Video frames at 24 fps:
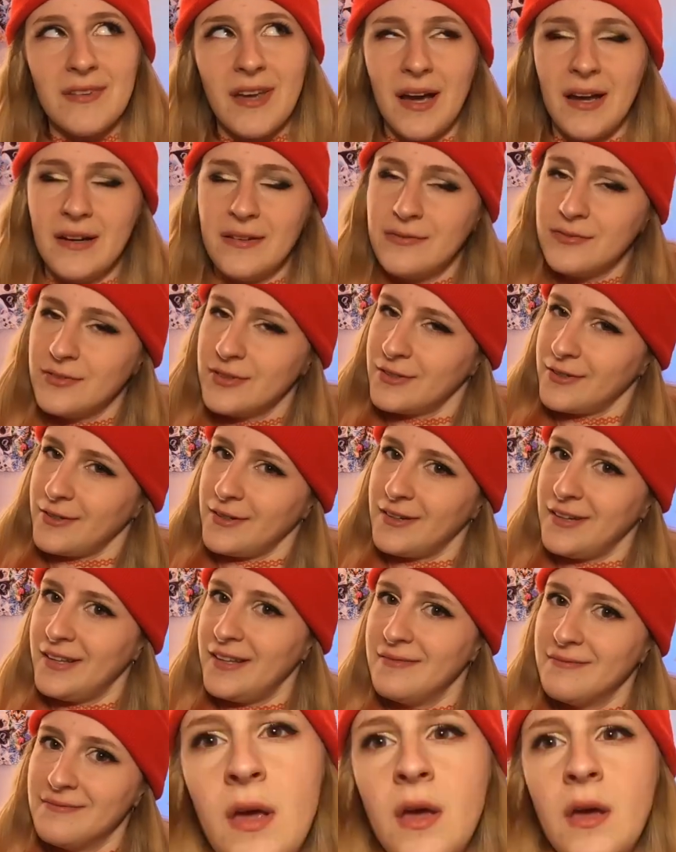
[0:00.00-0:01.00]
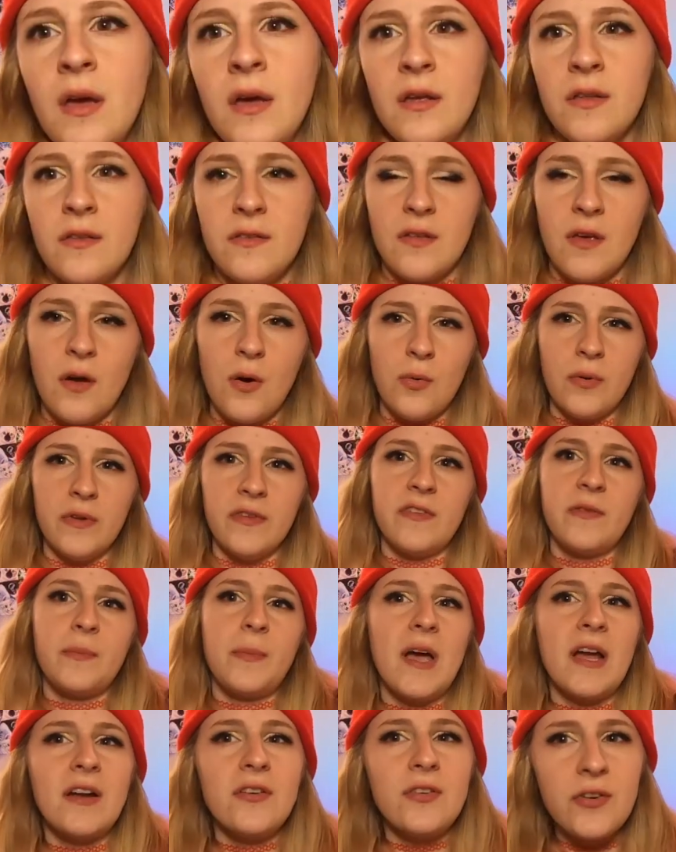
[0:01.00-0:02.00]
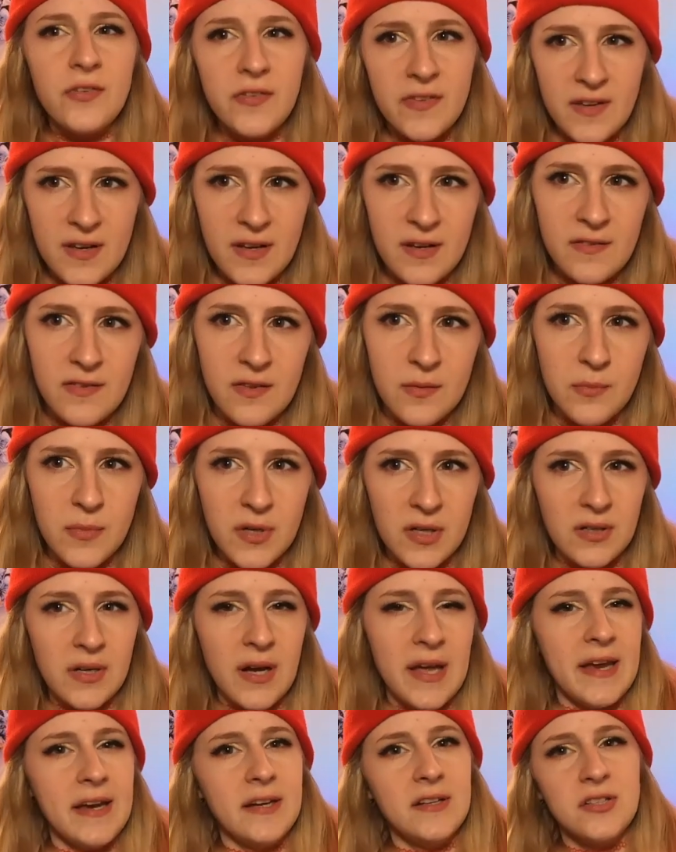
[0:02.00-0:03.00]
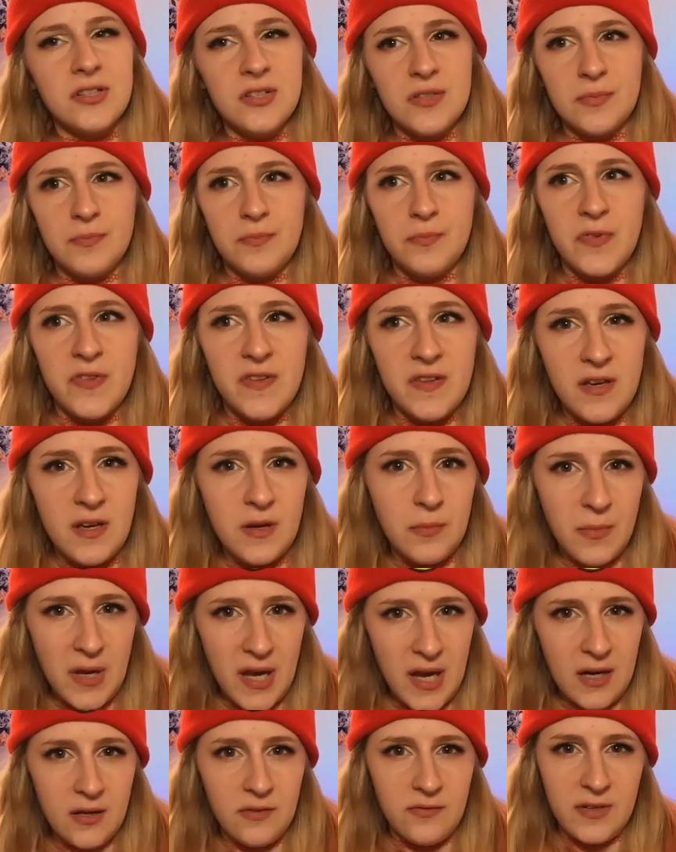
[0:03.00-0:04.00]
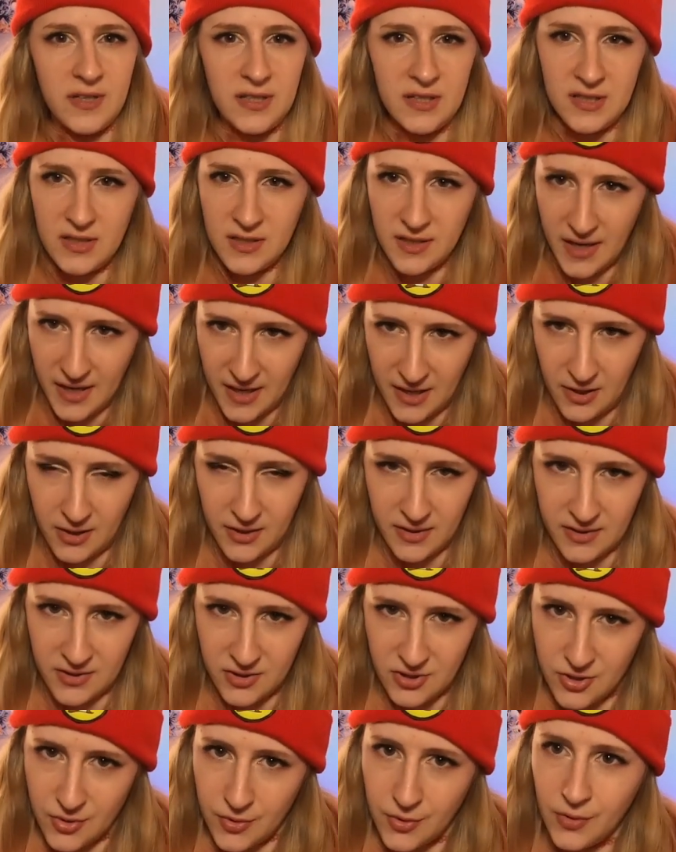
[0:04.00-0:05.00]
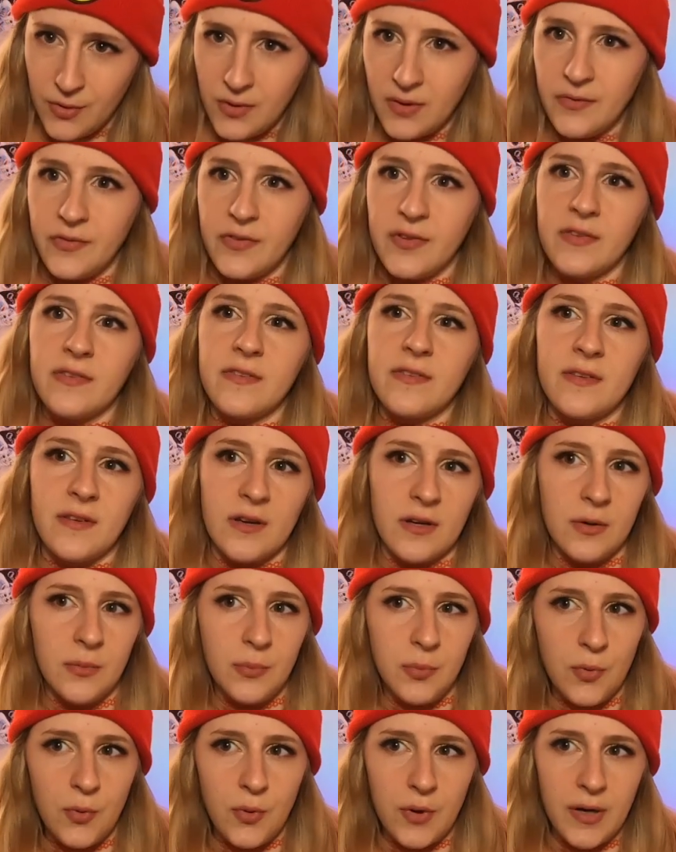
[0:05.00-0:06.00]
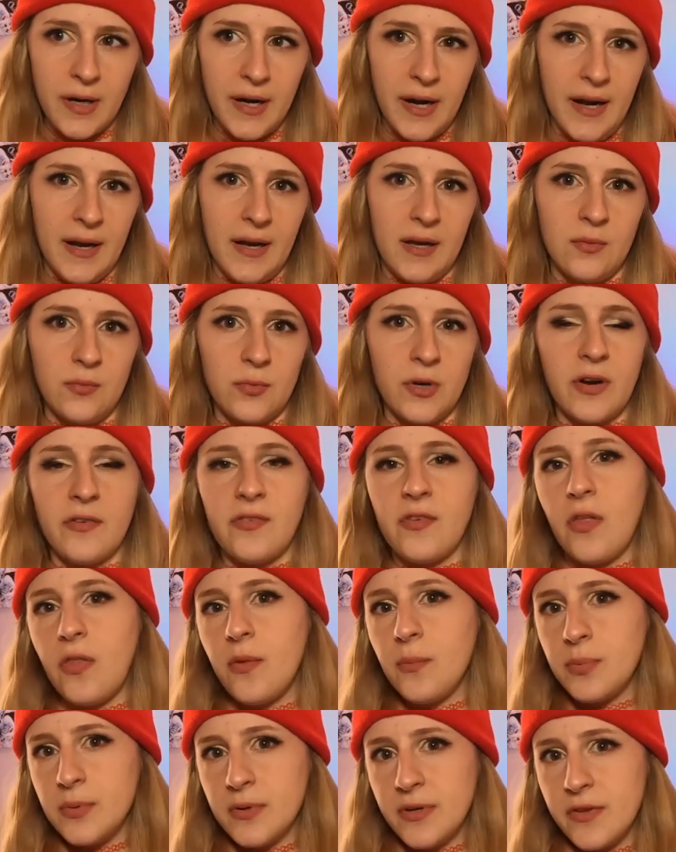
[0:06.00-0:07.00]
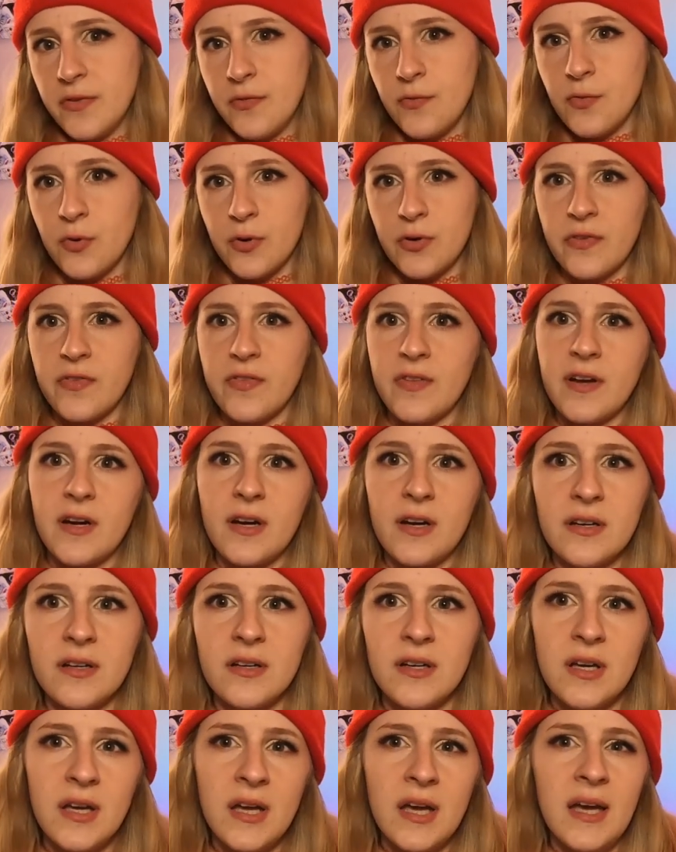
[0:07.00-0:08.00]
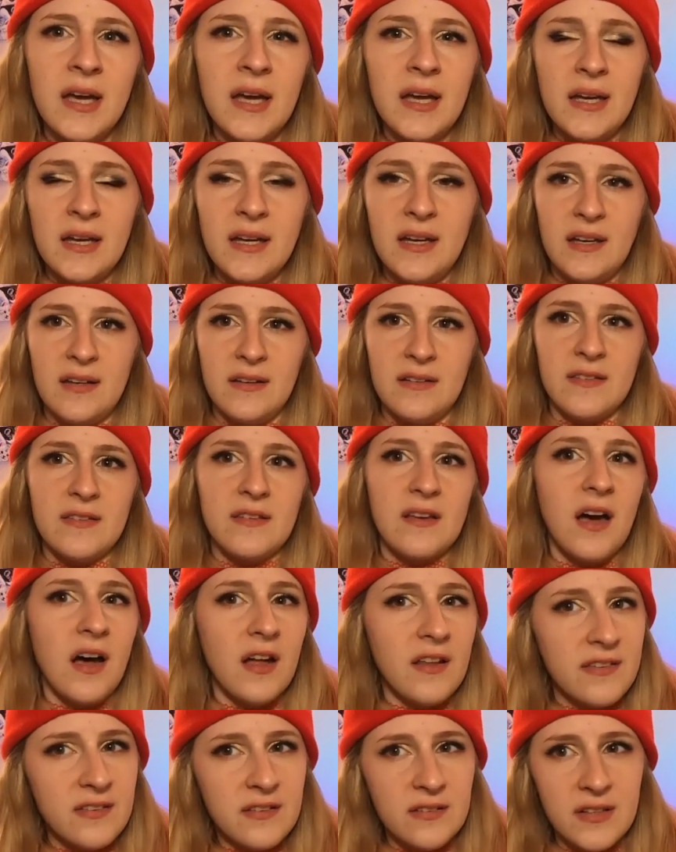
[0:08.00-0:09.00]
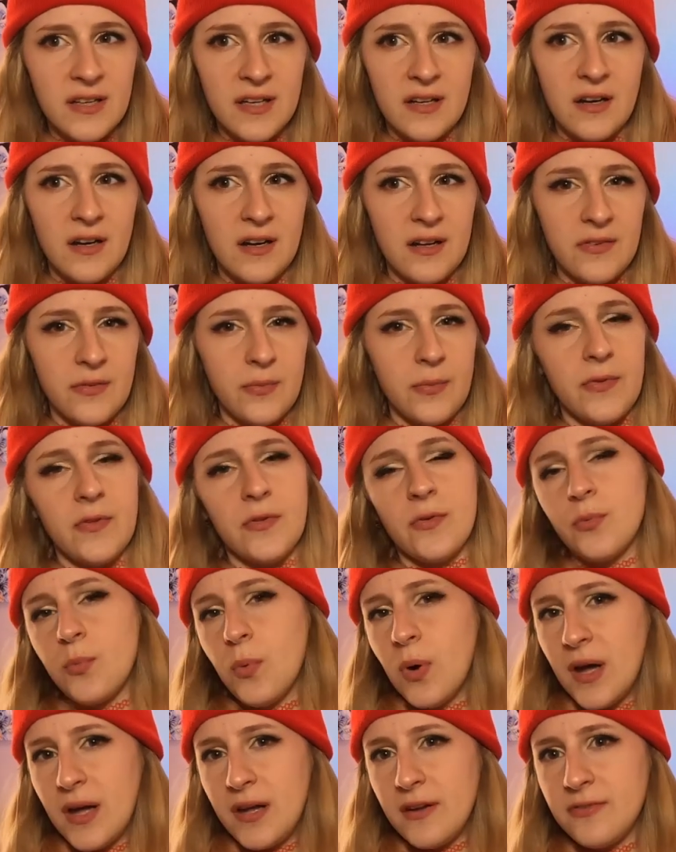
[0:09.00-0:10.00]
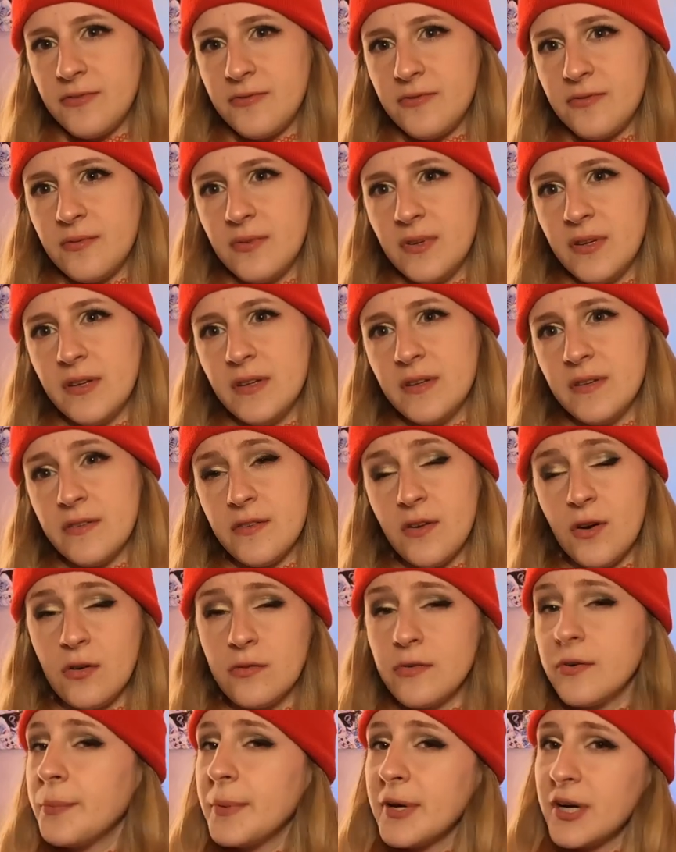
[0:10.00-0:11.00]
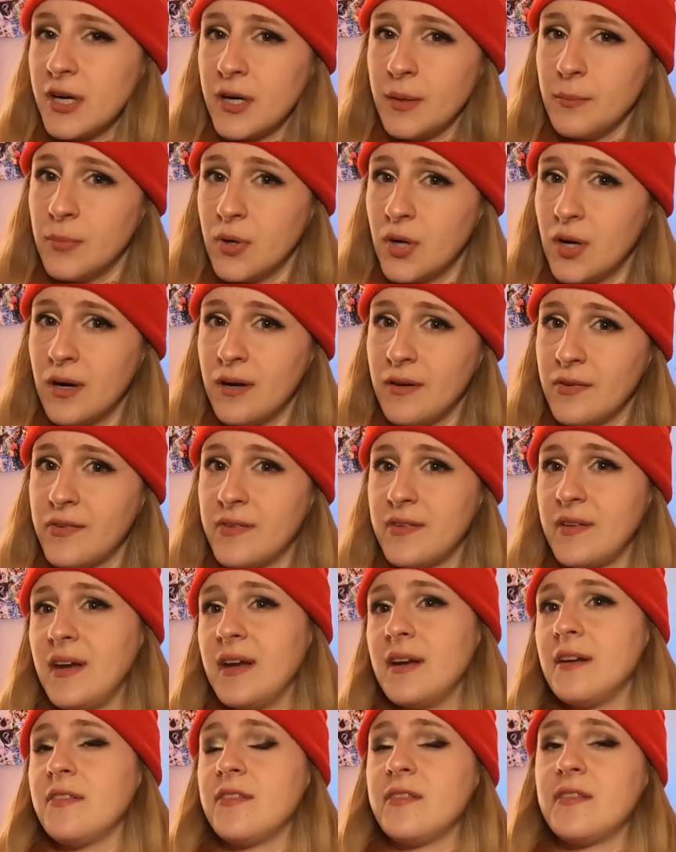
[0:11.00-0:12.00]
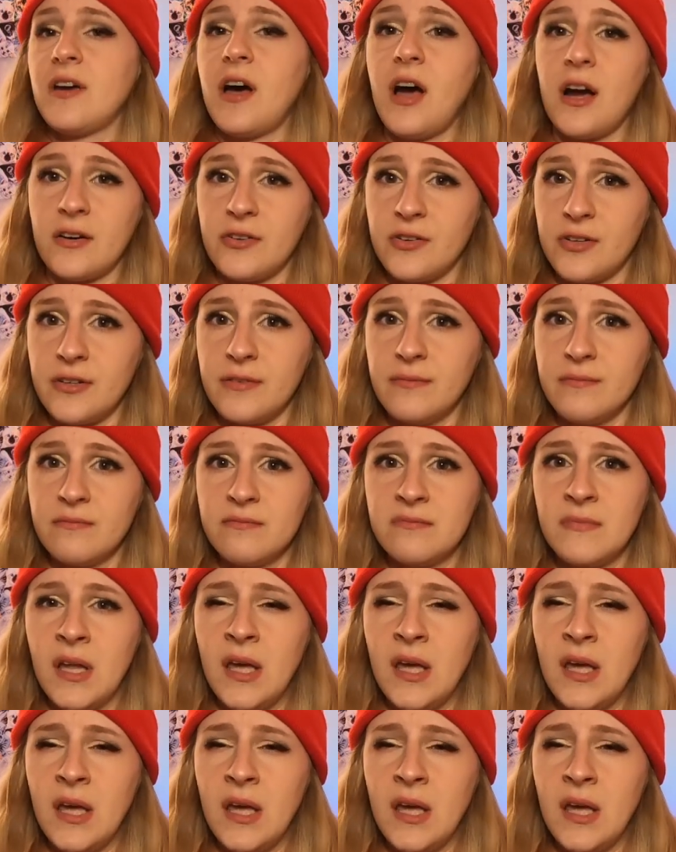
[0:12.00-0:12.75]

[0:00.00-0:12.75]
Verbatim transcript: Kind of literally. So, Inspector Singh's a middle aged Sikh man of Indian heritage who lives in Singapore and works on the police force there. He is constantly at odds with his wife, his overbearing boss, and his doctor.